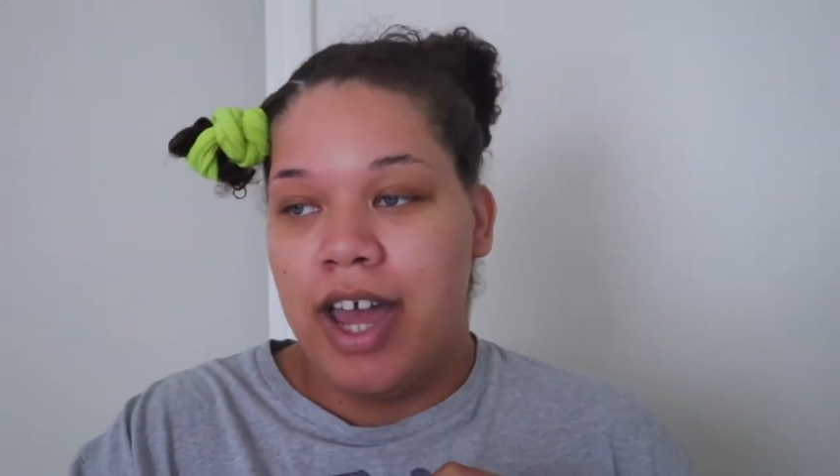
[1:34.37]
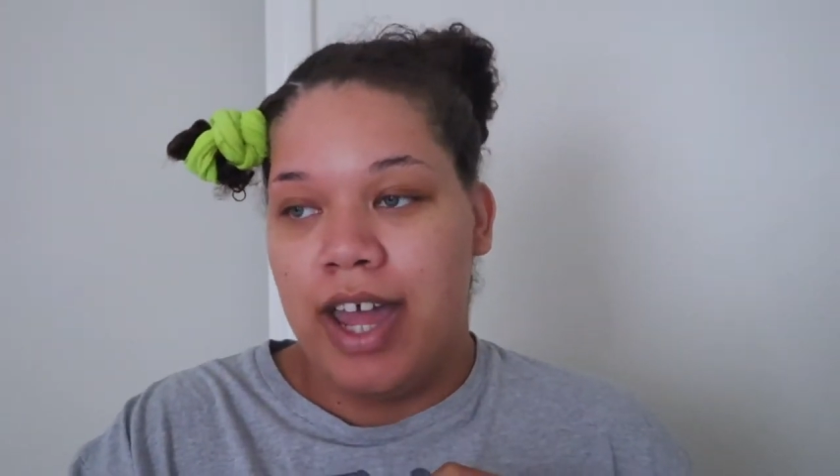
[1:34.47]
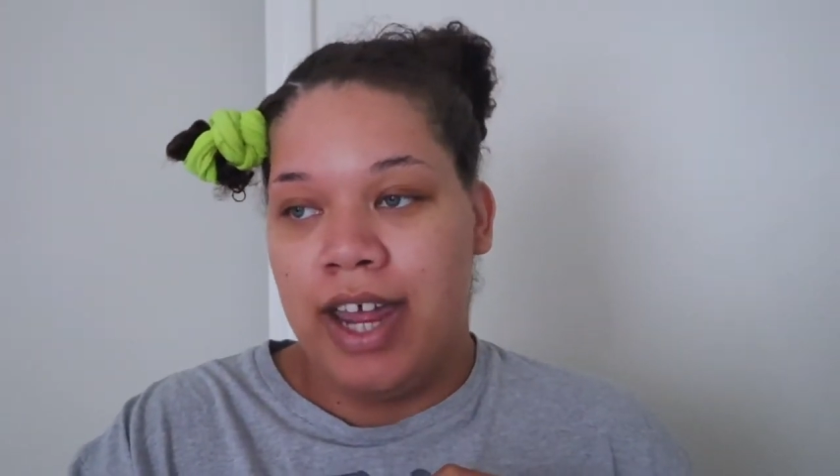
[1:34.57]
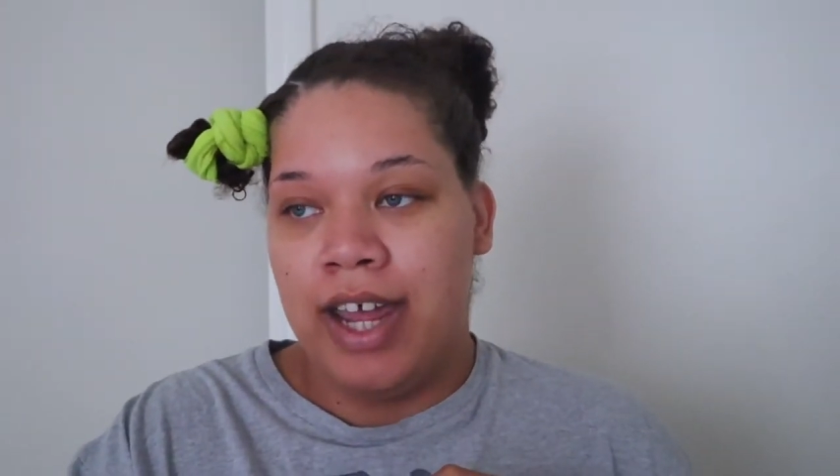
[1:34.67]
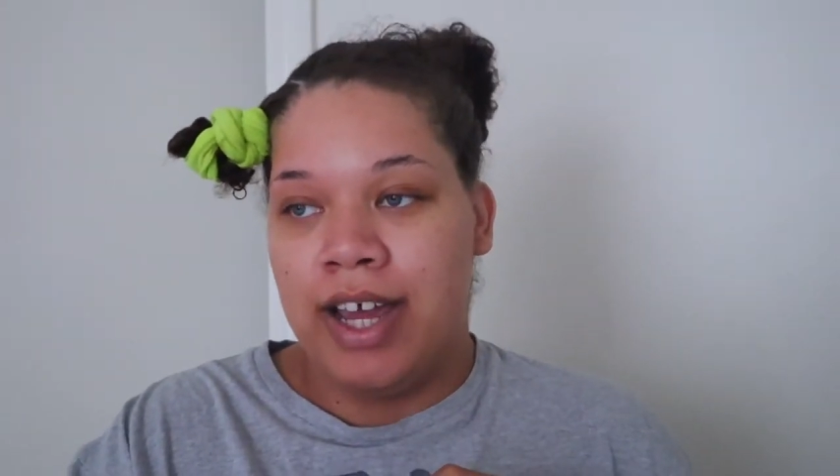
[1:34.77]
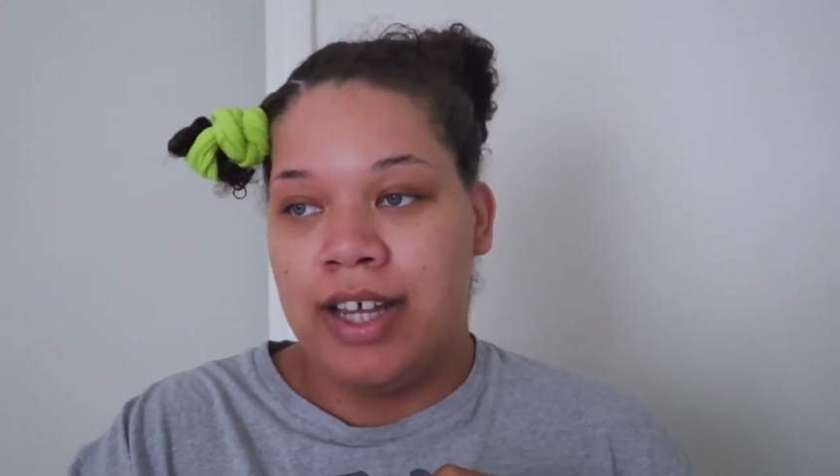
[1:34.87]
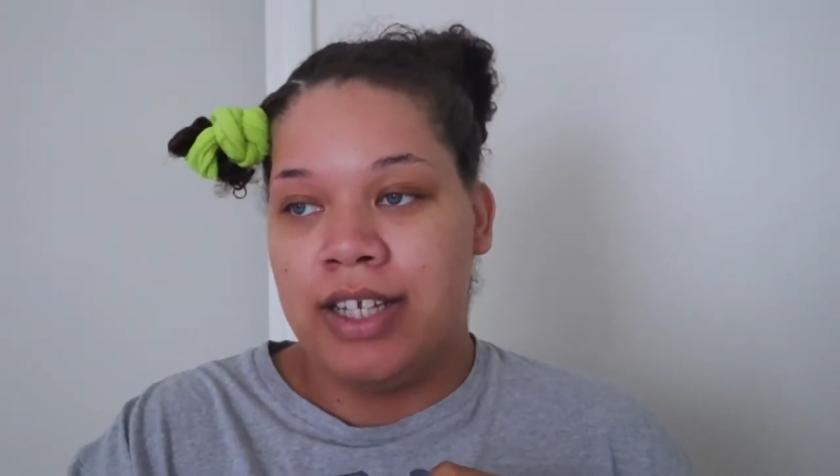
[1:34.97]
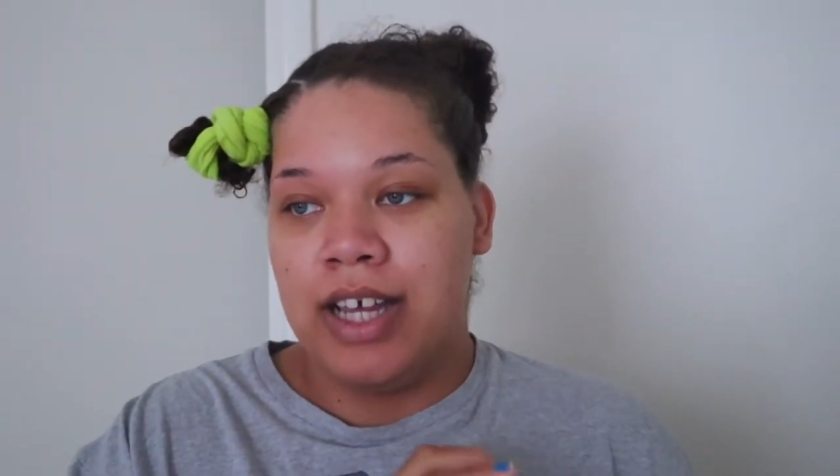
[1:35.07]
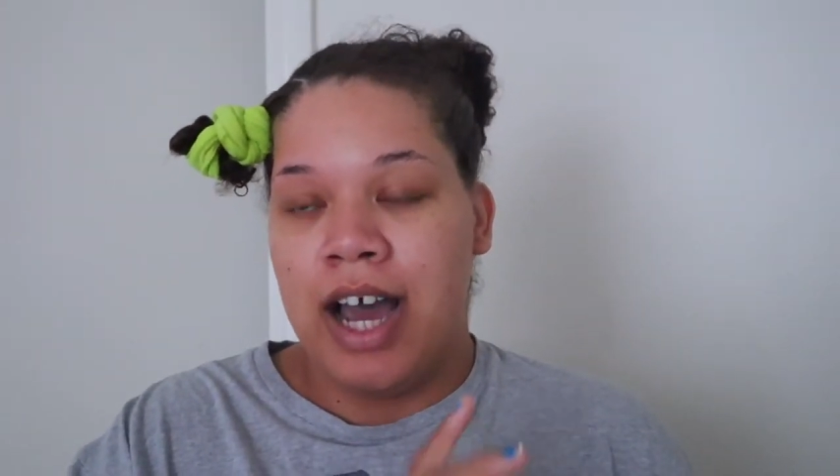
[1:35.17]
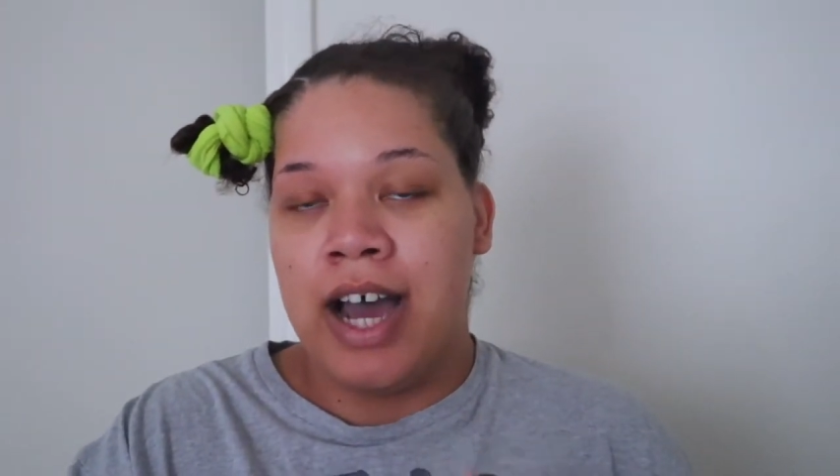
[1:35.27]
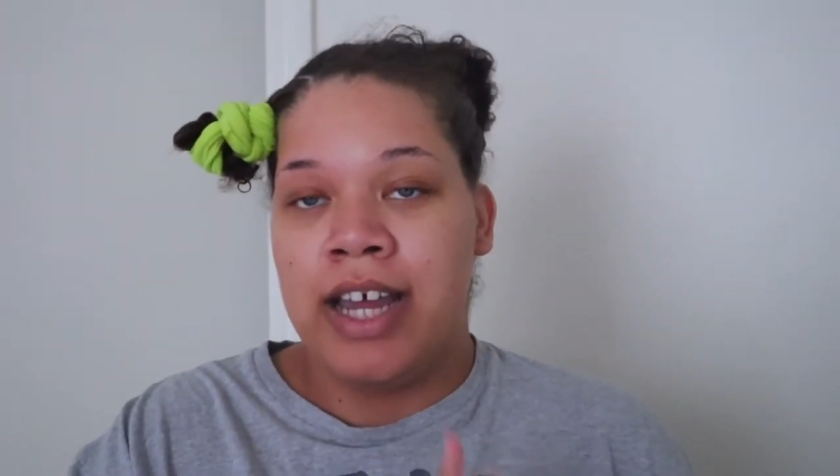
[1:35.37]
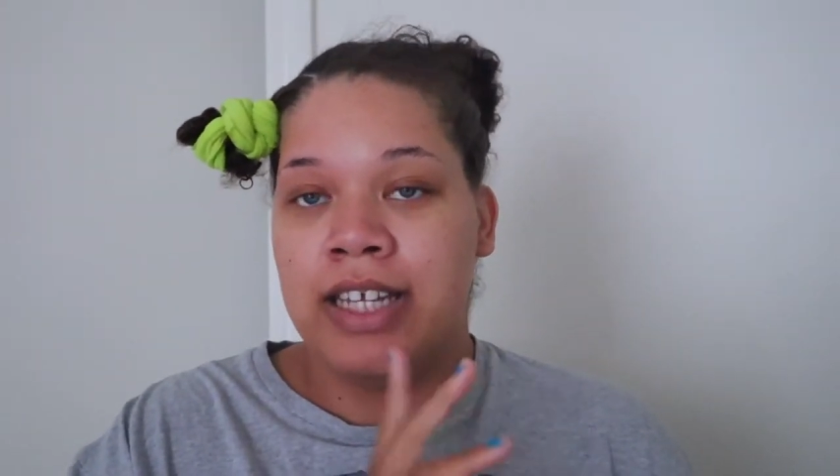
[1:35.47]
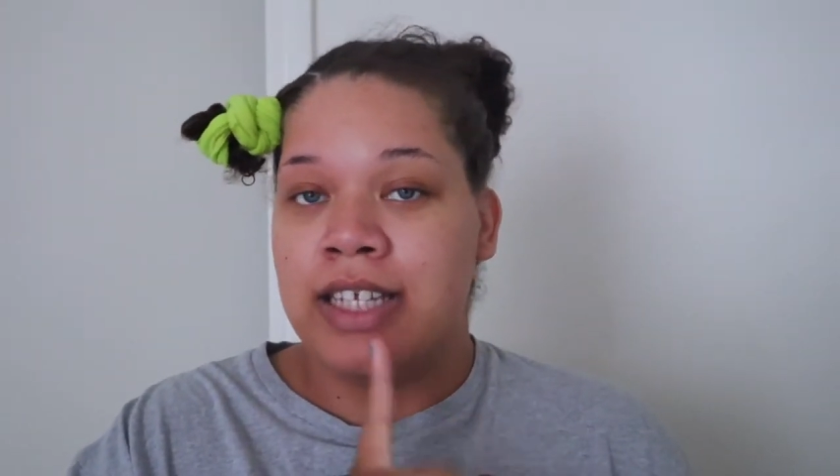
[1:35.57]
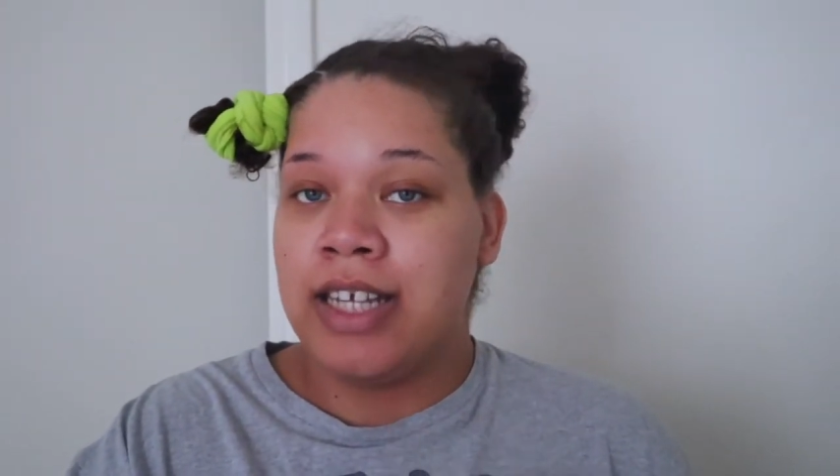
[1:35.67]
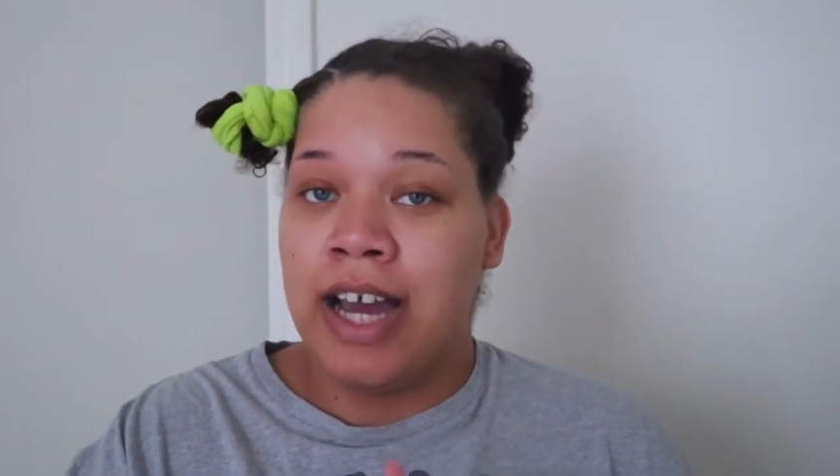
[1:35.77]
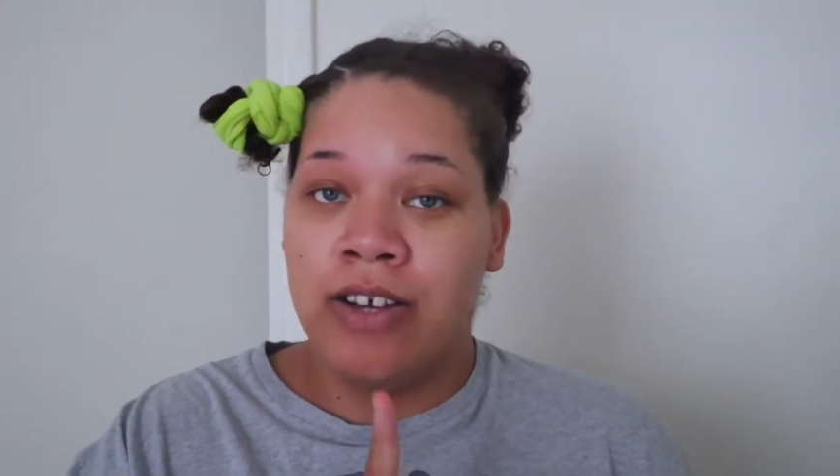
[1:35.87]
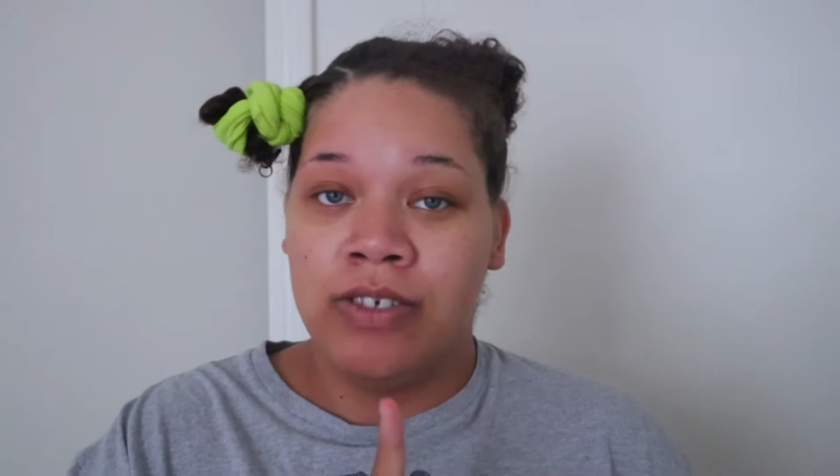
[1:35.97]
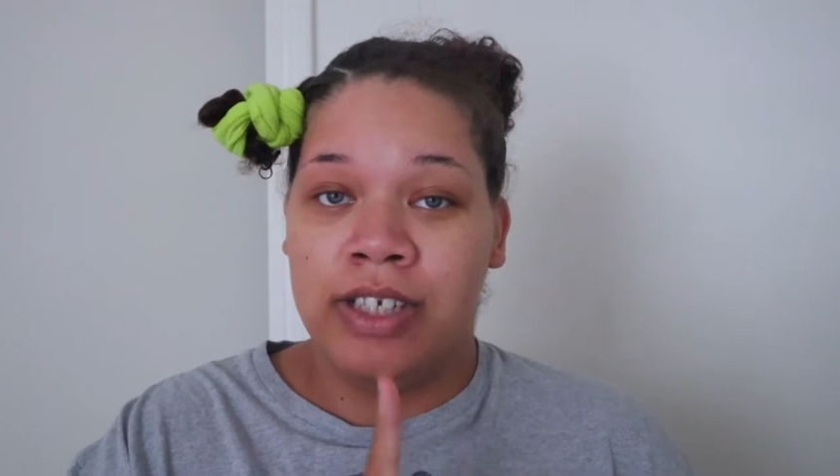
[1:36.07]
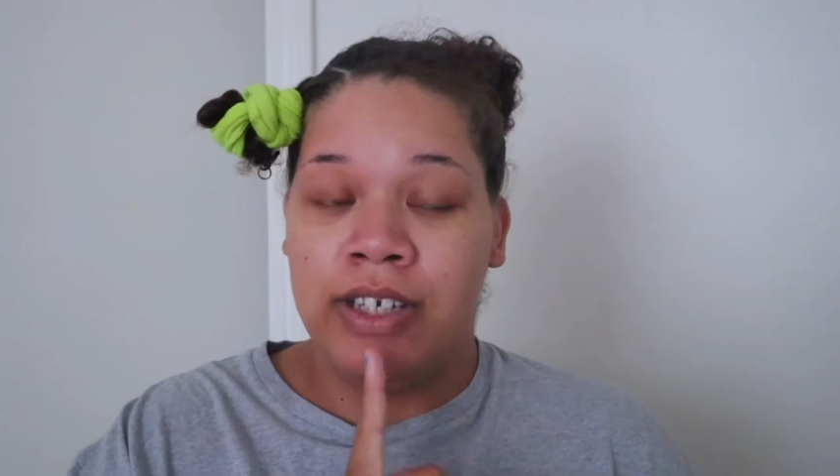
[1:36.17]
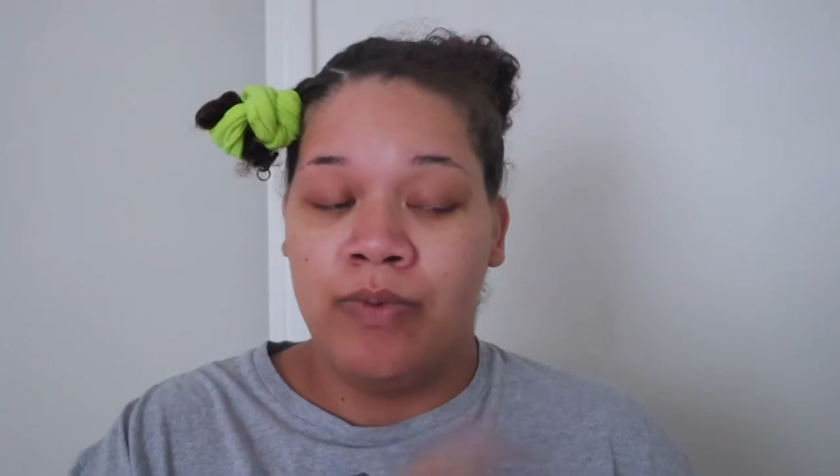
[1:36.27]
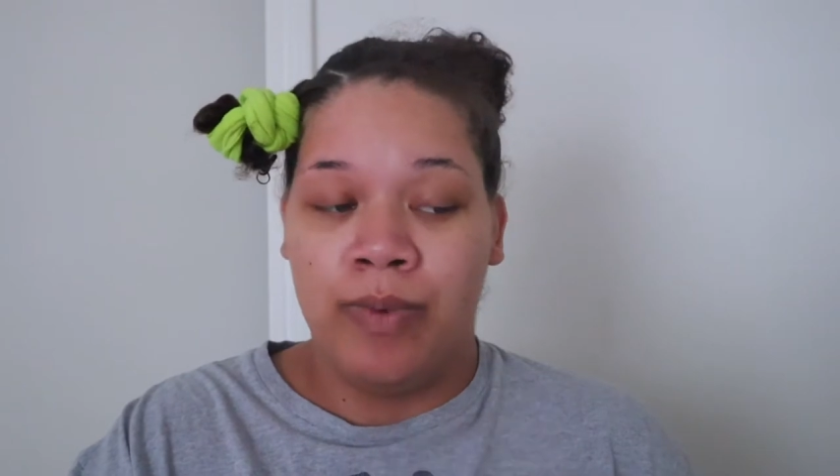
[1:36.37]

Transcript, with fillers: and I styled it